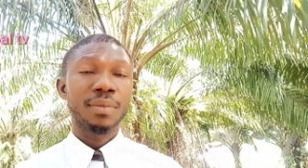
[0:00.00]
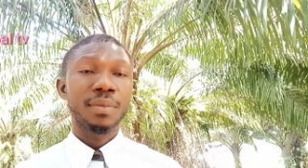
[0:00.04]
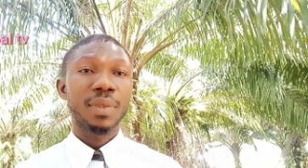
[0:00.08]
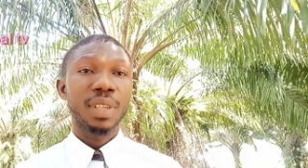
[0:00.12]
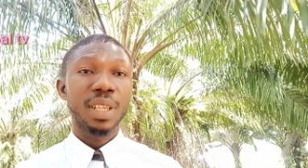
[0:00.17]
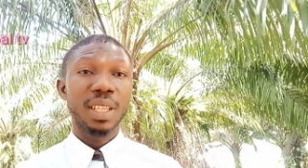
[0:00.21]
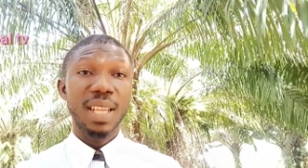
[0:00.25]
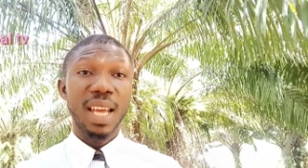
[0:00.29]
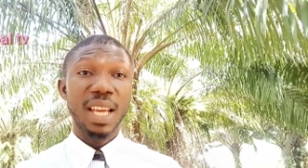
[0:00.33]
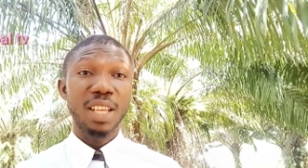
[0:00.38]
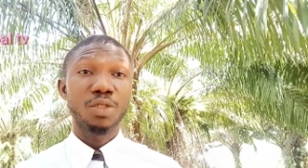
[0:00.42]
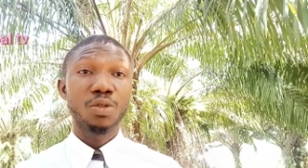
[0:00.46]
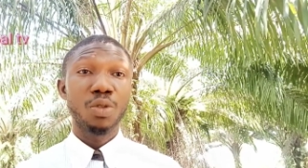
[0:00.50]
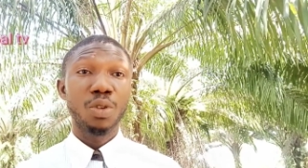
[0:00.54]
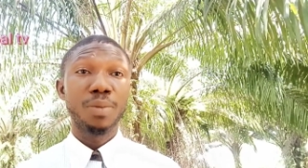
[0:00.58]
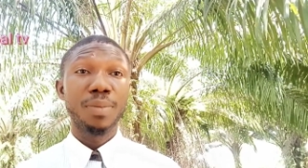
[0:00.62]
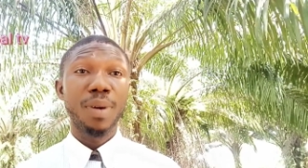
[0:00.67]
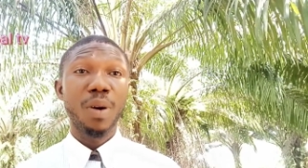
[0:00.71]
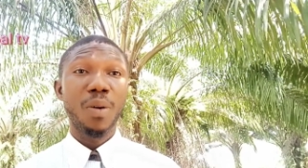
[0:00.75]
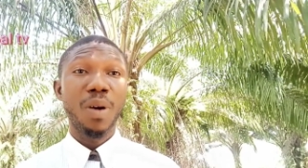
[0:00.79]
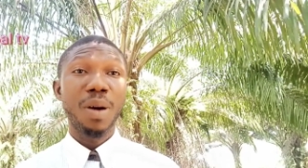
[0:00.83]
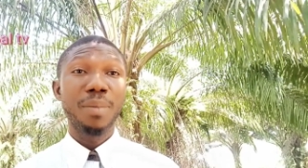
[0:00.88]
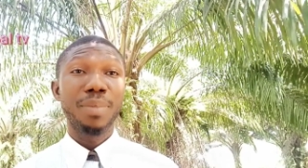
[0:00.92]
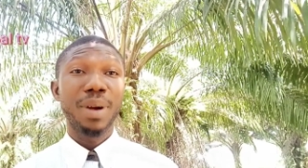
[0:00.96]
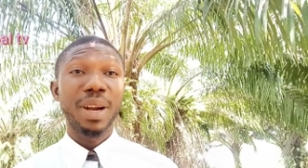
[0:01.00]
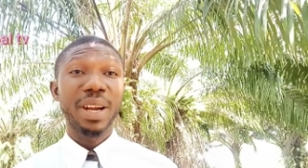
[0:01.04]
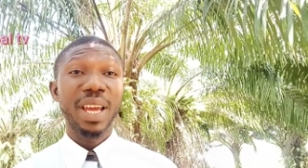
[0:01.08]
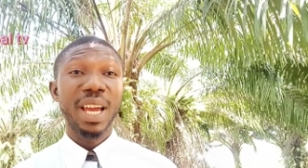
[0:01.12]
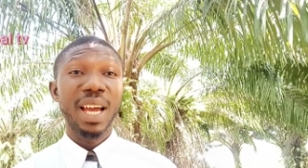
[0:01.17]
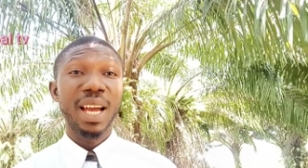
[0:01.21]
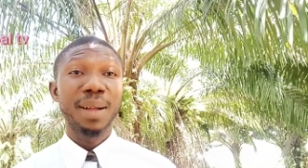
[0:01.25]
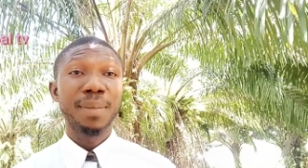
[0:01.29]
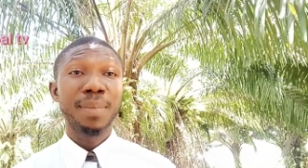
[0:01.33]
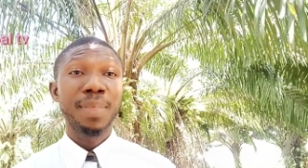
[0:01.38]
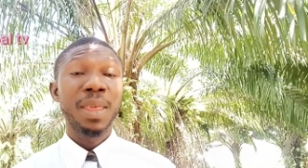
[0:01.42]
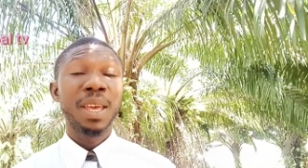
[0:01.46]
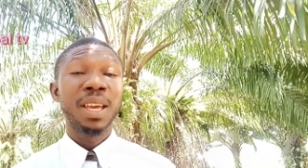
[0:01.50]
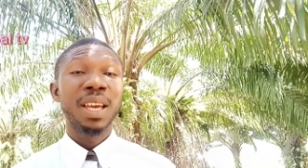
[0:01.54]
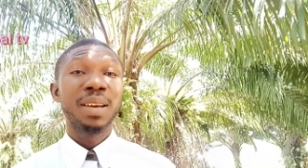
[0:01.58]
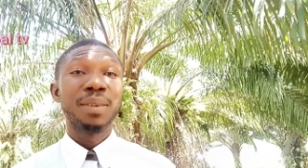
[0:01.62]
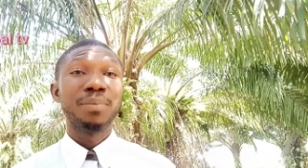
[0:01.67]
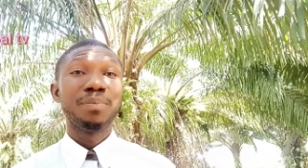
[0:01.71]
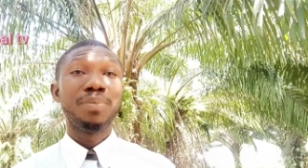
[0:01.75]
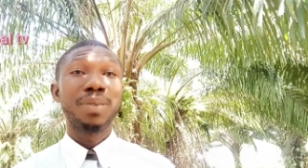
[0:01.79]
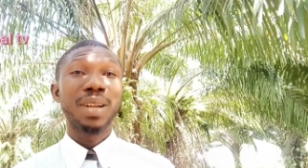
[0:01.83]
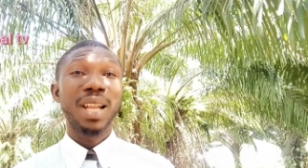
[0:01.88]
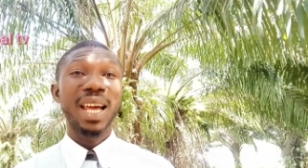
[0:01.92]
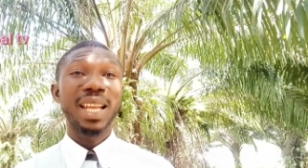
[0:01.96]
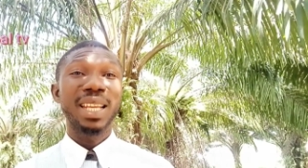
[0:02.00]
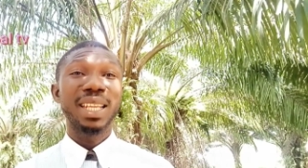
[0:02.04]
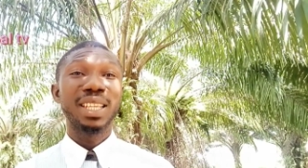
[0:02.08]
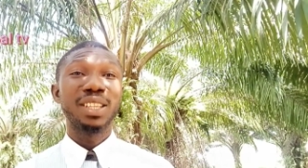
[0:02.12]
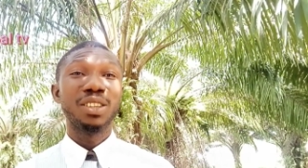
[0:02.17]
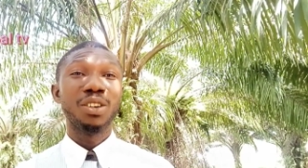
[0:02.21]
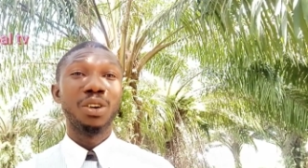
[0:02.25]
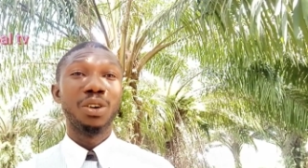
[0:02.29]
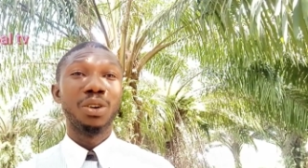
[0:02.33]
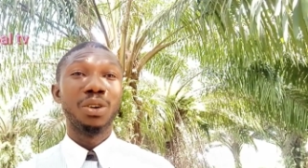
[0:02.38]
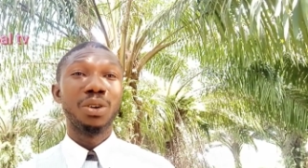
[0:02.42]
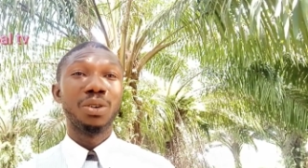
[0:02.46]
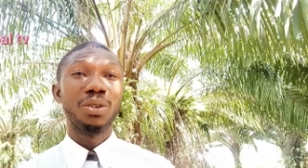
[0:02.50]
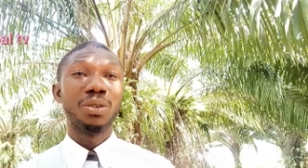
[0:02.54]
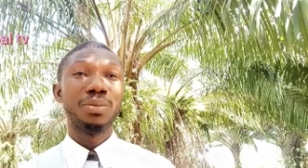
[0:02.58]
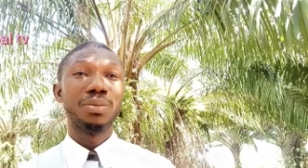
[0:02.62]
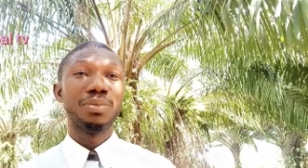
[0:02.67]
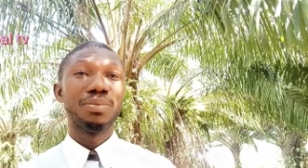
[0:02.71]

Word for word: That is your number one barrier. Planning or